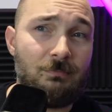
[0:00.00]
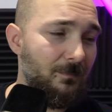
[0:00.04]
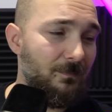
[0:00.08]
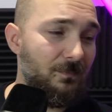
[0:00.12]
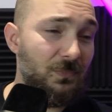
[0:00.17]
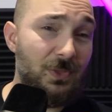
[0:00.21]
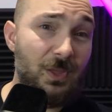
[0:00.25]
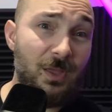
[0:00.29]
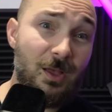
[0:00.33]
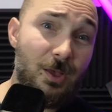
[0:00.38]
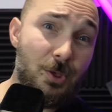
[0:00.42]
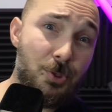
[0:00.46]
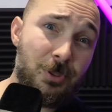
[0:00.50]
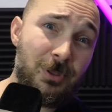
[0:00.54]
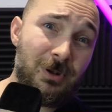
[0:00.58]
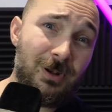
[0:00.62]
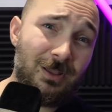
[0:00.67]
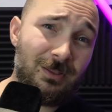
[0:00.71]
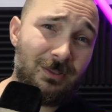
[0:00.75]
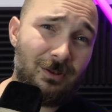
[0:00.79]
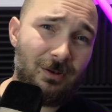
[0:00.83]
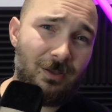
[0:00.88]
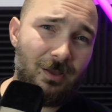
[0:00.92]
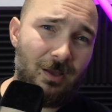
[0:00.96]
This
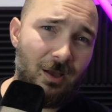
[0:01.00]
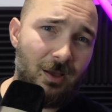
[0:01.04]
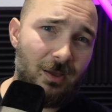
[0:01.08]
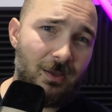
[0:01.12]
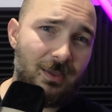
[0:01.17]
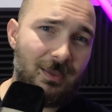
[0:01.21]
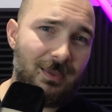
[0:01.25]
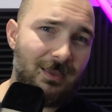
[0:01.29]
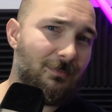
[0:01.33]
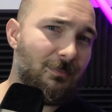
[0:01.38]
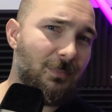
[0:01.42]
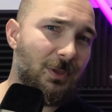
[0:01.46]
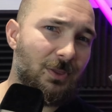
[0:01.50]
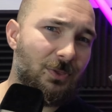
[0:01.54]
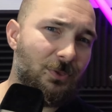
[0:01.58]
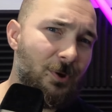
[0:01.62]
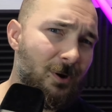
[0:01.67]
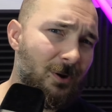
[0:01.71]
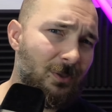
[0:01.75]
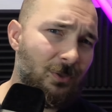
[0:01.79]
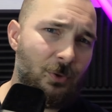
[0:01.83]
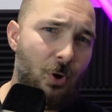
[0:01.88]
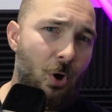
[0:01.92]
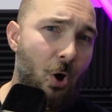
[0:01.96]
little guy can be
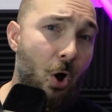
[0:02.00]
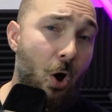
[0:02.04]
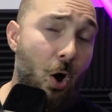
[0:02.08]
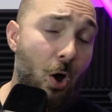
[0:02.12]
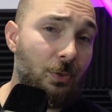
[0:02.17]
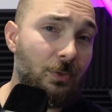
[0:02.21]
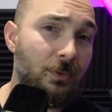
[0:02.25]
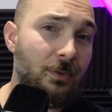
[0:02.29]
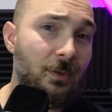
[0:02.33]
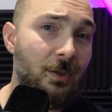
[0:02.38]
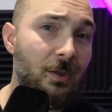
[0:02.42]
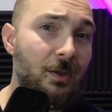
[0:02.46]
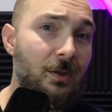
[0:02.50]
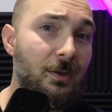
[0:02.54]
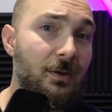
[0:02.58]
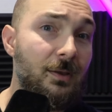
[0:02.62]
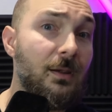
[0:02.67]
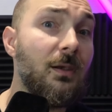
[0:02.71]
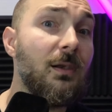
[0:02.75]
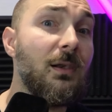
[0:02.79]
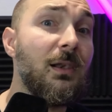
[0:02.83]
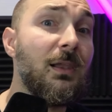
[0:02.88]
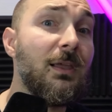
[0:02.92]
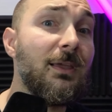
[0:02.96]
turned on
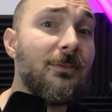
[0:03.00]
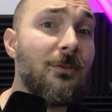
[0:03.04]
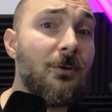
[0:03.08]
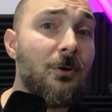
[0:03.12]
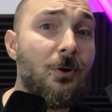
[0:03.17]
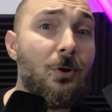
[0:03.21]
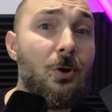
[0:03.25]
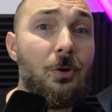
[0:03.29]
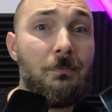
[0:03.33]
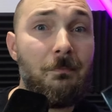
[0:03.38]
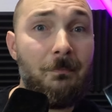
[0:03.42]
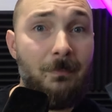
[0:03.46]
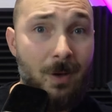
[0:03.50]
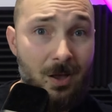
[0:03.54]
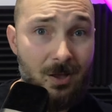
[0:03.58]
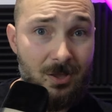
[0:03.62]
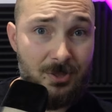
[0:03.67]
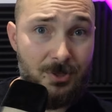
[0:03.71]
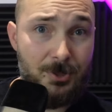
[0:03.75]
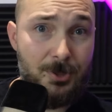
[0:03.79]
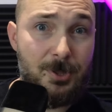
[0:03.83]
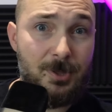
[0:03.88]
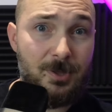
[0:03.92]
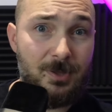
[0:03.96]
literal
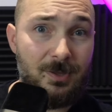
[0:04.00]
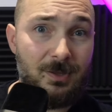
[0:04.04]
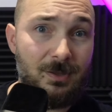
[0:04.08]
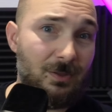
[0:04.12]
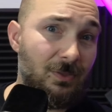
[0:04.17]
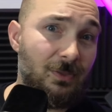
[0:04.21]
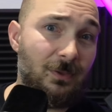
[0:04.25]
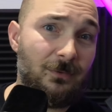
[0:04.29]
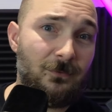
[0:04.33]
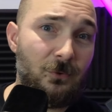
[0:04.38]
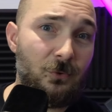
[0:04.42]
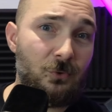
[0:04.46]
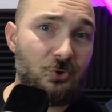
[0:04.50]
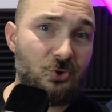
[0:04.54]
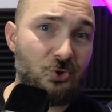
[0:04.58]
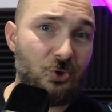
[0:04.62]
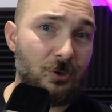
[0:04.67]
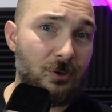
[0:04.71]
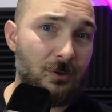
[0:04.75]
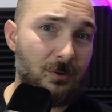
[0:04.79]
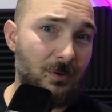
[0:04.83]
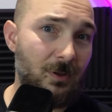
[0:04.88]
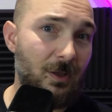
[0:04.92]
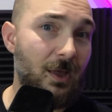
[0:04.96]
months in the
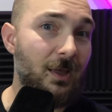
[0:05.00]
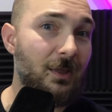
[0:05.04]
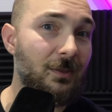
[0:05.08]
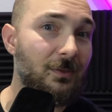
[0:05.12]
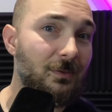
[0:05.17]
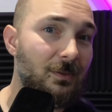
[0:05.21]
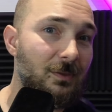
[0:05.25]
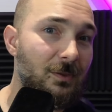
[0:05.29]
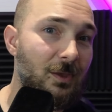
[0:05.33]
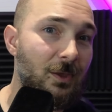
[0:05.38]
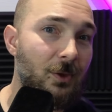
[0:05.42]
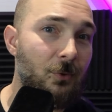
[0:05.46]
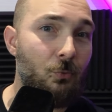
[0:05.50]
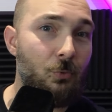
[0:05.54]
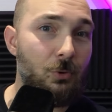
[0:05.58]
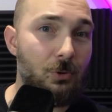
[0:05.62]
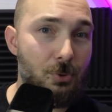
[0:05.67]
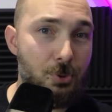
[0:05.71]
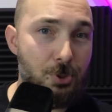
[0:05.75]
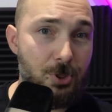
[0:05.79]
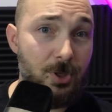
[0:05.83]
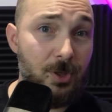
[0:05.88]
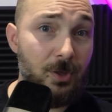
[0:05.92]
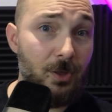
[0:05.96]
future and he will
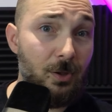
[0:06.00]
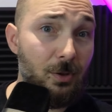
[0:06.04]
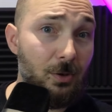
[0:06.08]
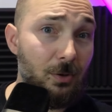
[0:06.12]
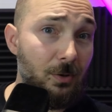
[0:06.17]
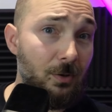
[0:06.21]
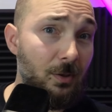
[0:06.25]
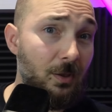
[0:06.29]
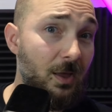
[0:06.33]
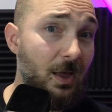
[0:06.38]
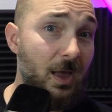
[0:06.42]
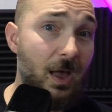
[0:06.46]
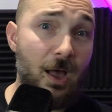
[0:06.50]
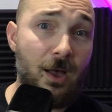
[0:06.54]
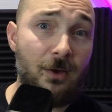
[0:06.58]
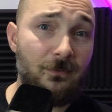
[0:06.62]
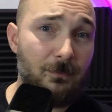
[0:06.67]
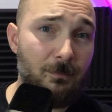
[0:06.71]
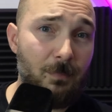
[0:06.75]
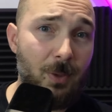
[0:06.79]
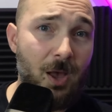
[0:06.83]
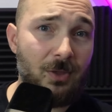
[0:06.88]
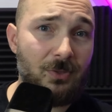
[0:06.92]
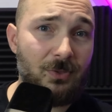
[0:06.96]
still
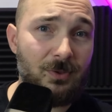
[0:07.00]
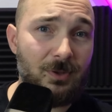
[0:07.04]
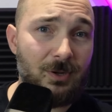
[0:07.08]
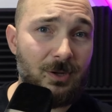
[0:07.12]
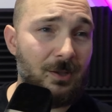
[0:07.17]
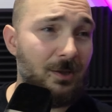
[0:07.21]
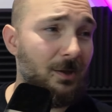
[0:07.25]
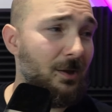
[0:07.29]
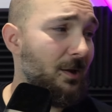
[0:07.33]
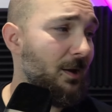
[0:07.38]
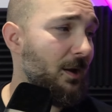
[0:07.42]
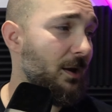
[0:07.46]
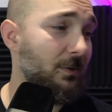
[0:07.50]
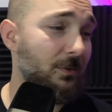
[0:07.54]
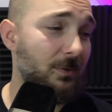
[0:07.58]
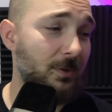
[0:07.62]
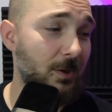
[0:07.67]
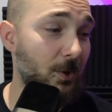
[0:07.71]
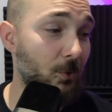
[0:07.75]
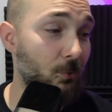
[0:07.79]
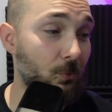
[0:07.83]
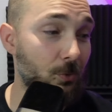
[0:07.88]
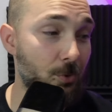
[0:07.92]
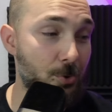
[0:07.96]
have battery and
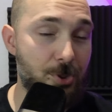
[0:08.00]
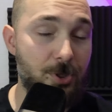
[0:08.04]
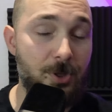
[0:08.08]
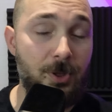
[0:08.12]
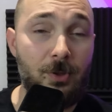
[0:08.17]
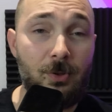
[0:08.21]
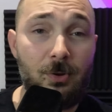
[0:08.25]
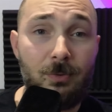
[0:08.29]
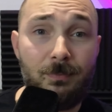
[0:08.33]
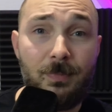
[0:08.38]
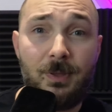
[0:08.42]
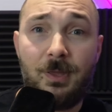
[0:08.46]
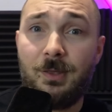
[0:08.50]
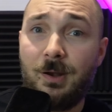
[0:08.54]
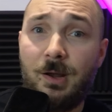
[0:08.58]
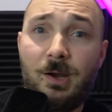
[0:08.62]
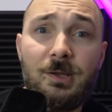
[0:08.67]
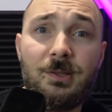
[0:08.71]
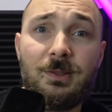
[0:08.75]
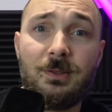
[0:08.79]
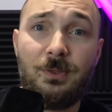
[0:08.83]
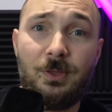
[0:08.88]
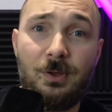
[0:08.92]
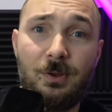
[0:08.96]
he will still be
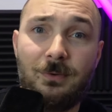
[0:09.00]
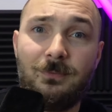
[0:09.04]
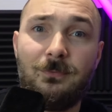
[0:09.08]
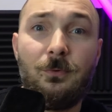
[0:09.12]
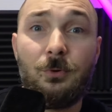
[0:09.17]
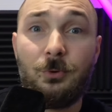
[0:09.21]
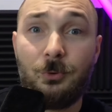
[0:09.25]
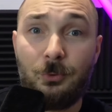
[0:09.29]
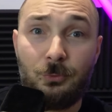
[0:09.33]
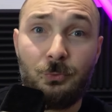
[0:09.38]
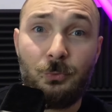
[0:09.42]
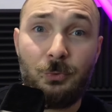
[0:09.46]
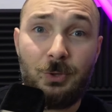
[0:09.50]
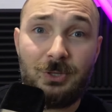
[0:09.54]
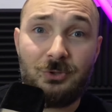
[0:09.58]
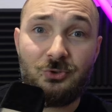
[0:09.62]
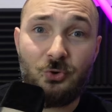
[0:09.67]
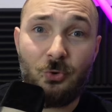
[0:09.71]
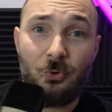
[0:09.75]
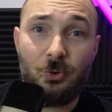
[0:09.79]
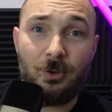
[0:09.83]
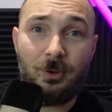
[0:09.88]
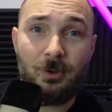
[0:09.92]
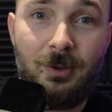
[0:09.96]
right there for you to
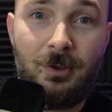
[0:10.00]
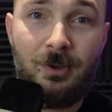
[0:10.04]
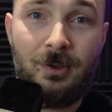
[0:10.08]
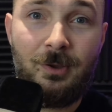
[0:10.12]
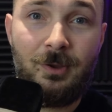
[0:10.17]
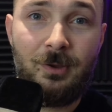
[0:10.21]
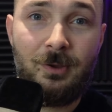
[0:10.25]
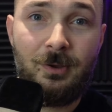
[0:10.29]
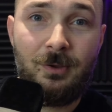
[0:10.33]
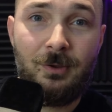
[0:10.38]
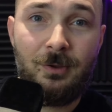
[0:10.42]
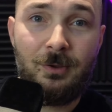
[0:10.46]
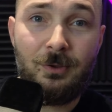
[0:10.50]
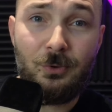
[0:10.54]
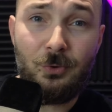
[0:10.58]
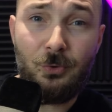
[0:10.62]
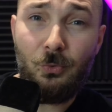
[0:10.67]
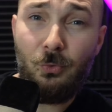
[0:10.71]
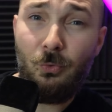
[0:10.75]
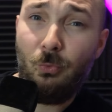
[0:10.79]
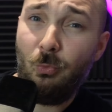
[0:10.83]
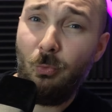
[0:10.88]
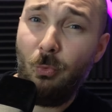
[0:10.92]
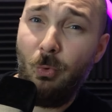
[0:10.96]
enjoy. You
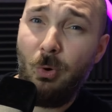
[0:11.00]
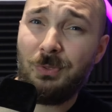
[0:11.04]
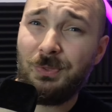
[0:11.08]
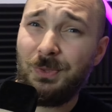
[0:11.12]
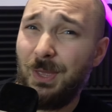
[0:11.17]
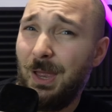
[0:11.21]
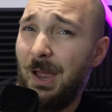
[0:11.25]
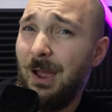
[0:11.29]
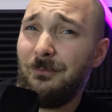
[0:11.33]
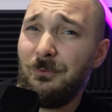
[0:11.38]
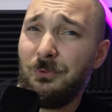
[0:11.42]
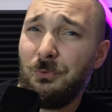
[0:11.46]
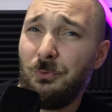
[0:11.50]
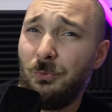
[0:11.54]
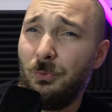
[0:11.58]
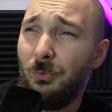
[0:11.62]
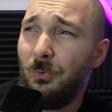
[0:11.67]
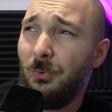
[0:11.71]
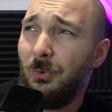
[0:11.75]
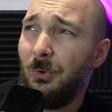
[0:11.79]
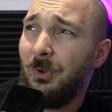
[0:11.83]
won't have to